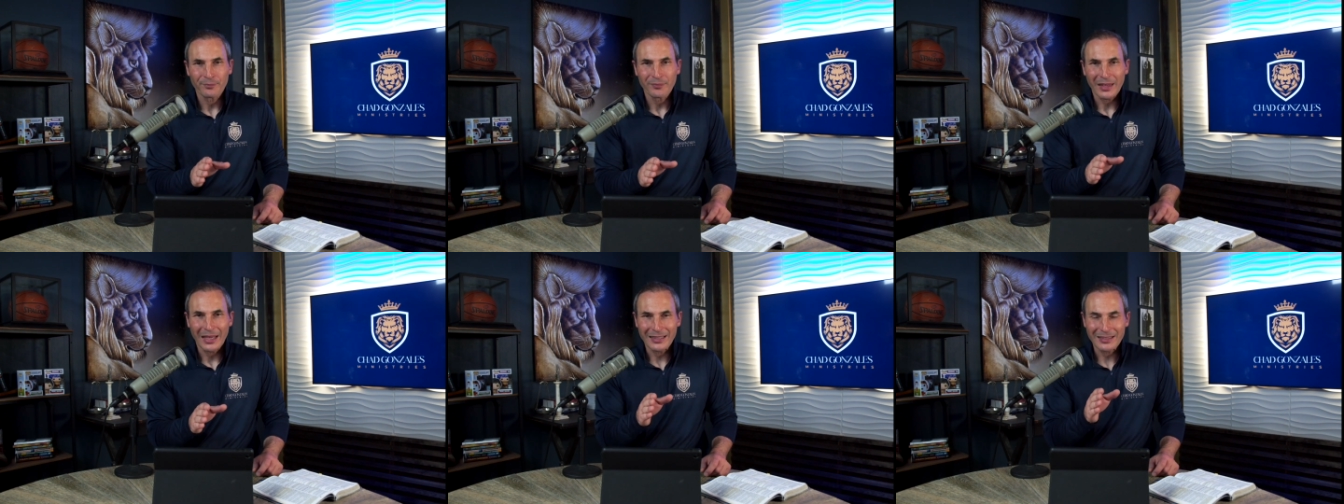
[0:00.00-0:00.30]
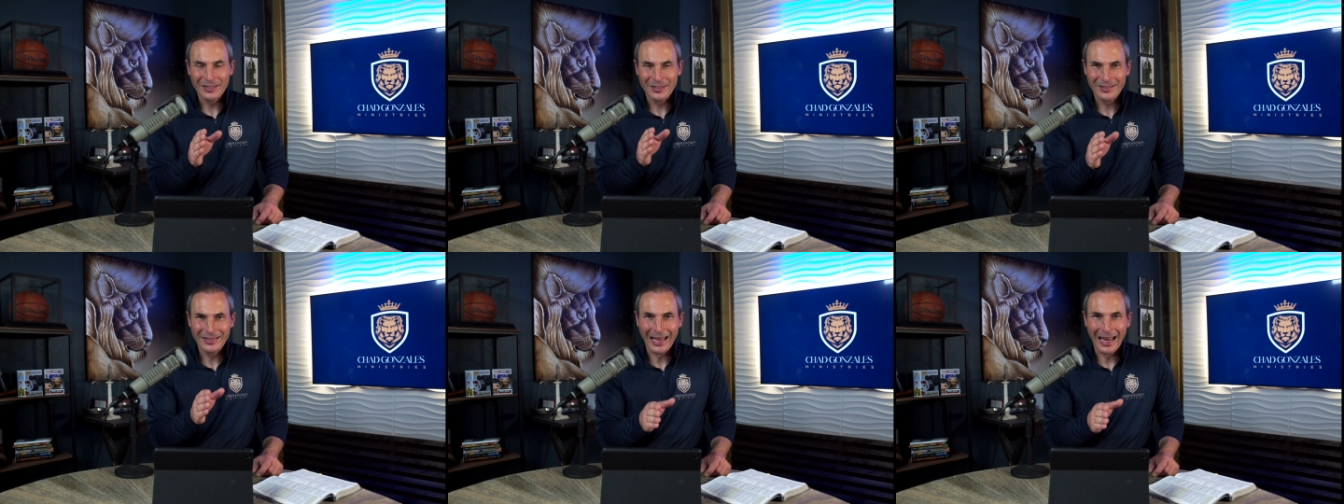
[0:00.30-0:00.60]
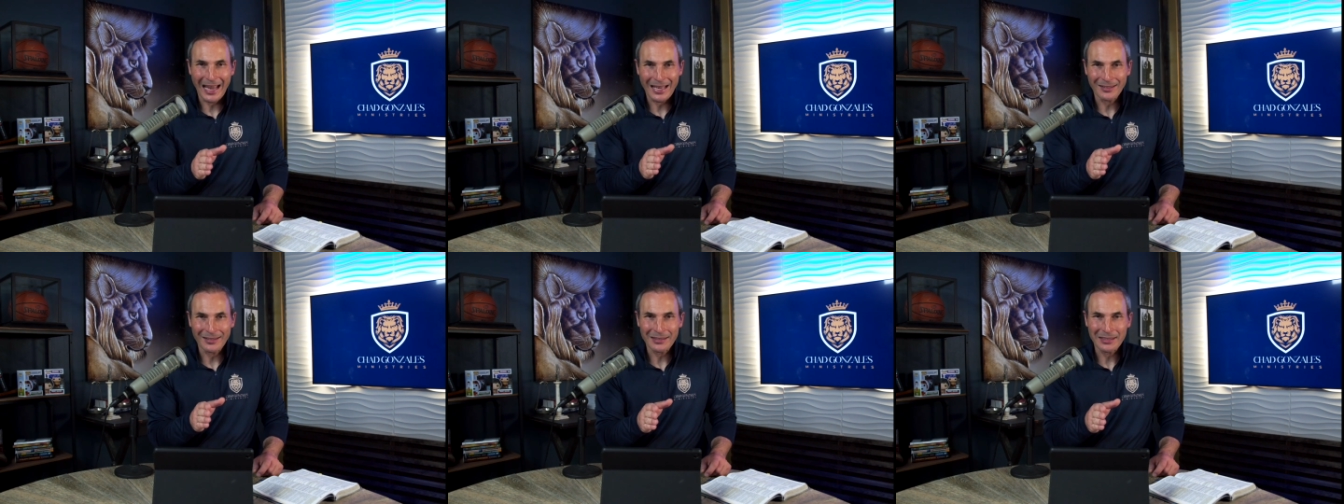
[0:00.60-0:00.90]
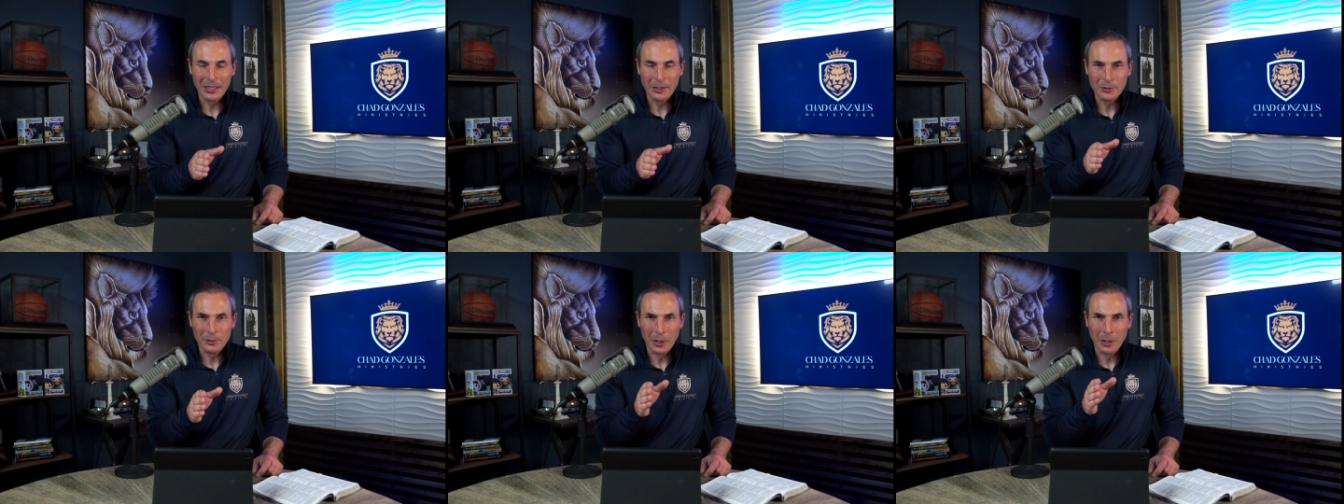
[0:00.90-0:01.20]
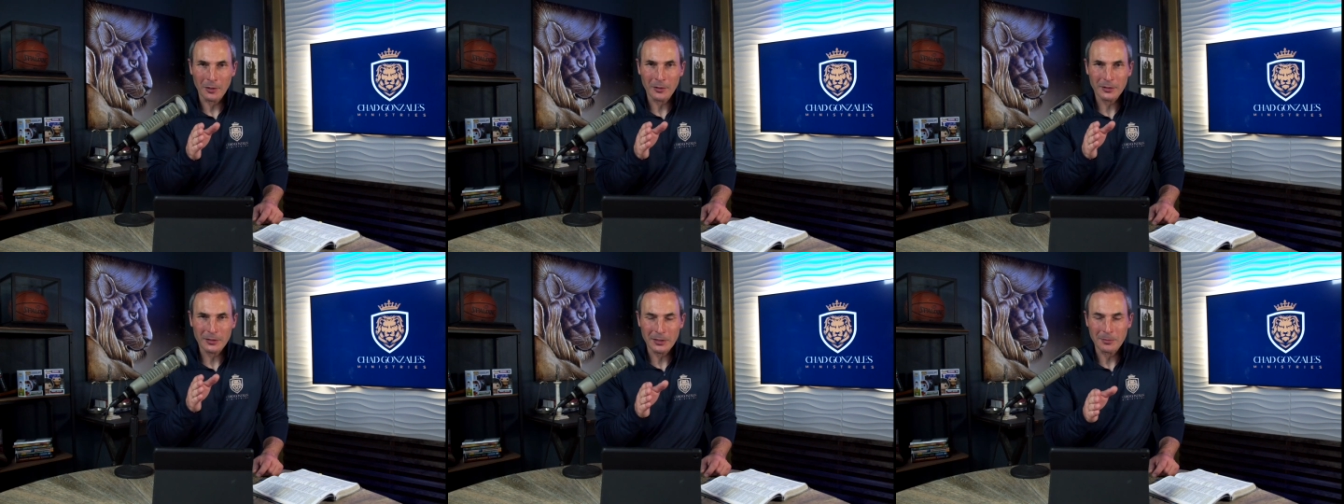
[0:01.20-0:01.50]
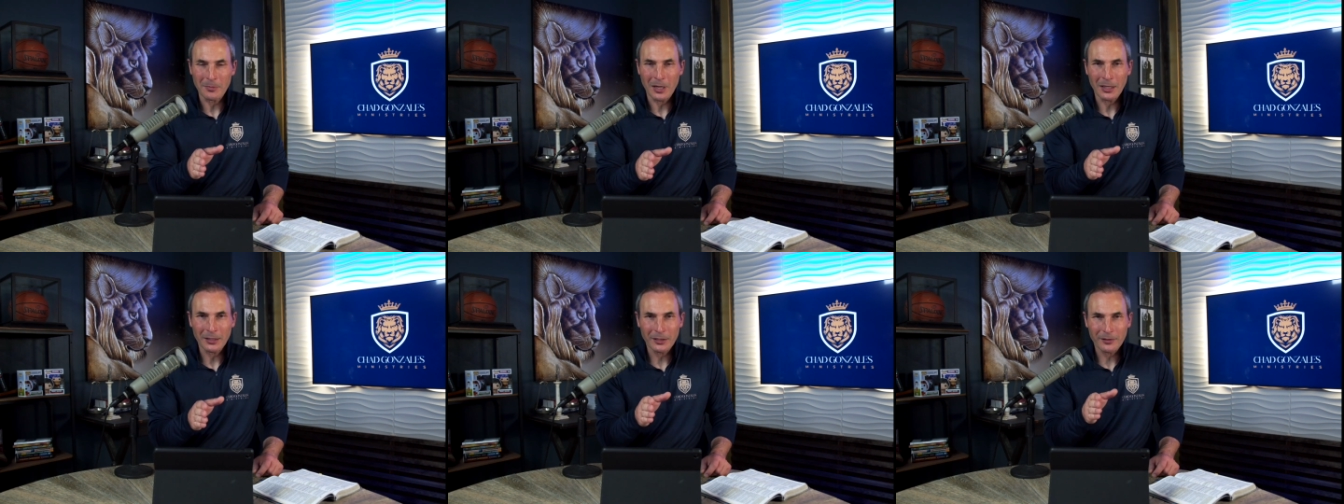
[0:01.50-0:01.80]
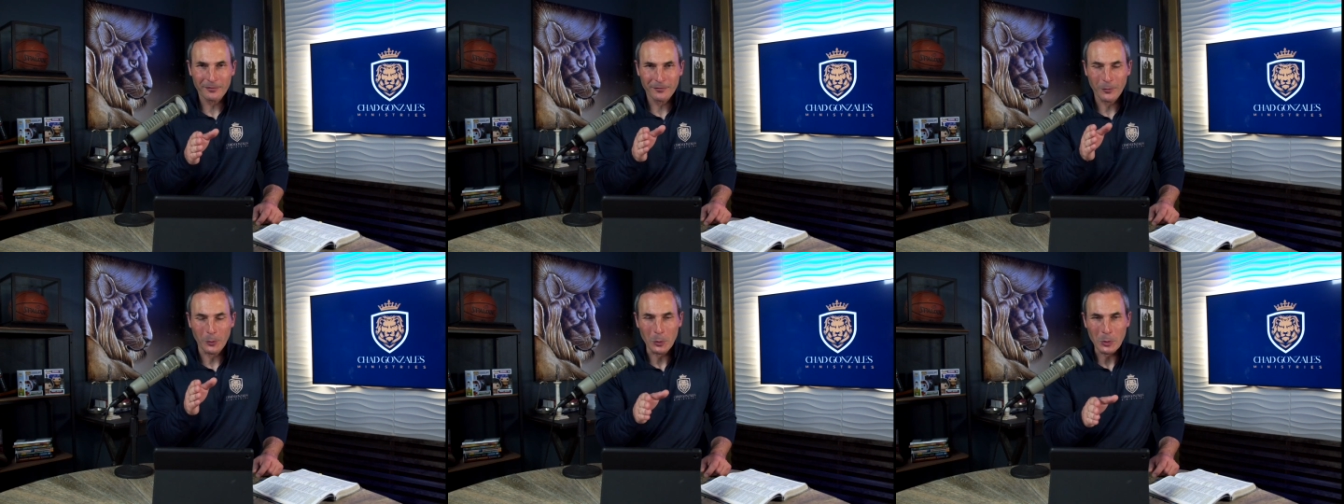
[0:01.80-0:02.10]
and stand against all the
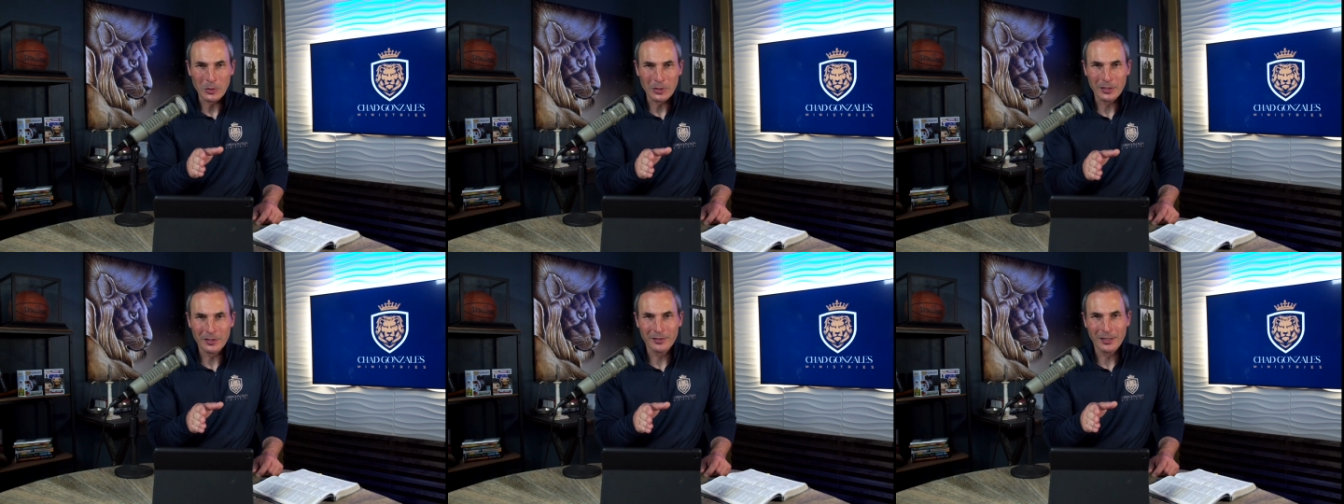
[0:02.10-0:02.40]
demonic forces